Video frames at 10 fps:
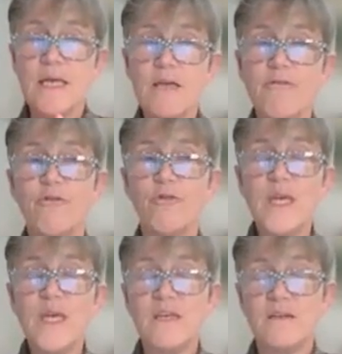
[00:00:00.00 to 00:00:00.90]
if
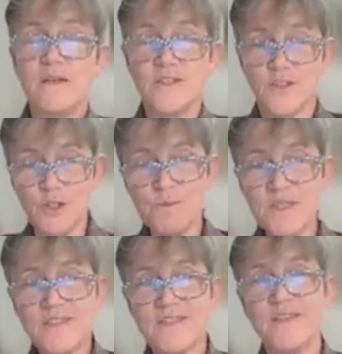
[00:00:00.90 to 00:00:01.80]
we assume
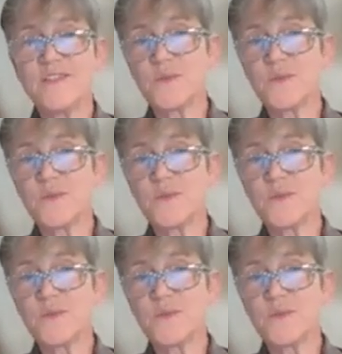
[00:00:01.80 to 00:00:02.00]
this, and this